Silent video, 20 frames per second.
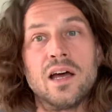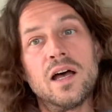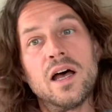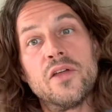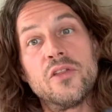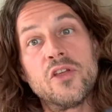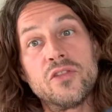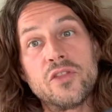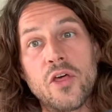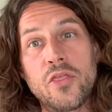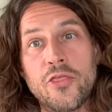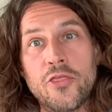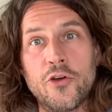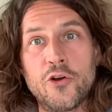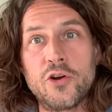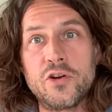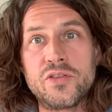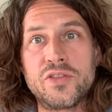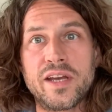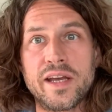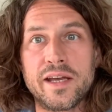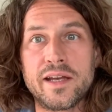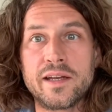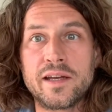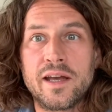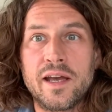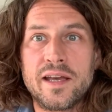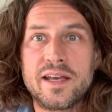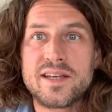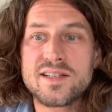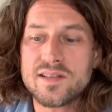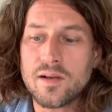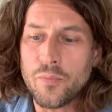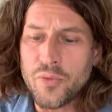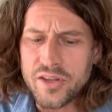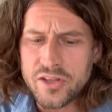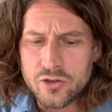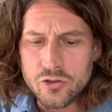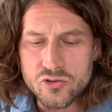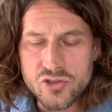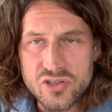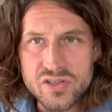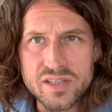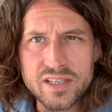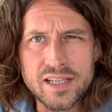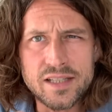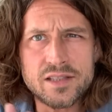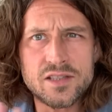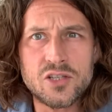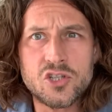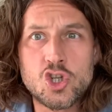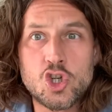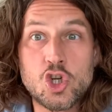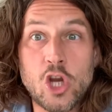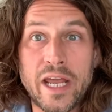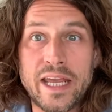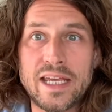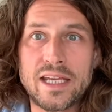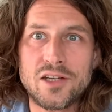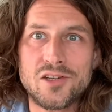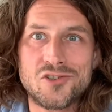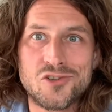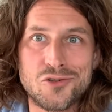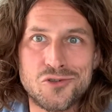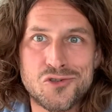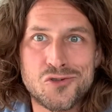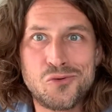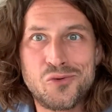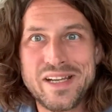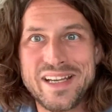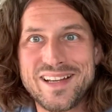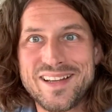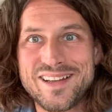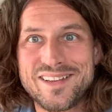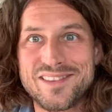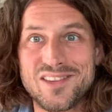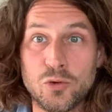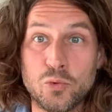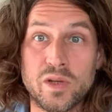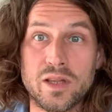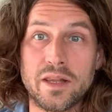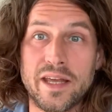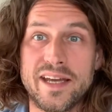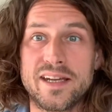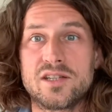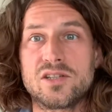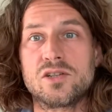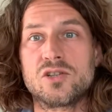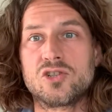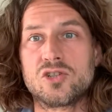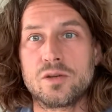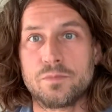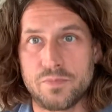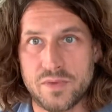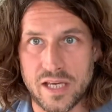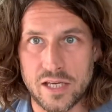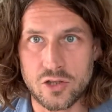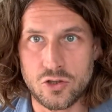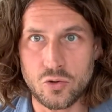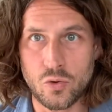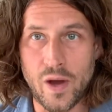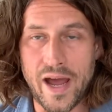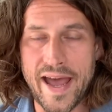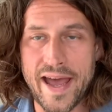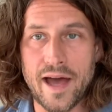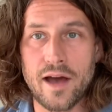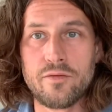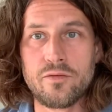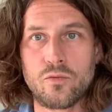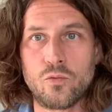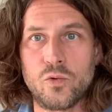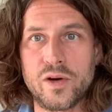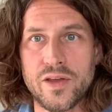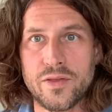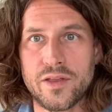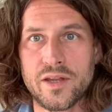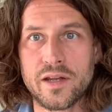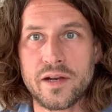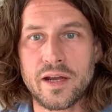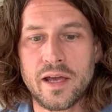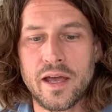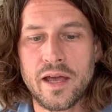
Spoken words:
And then the third thing is something you just need to change or tweak the relationship that you have with it.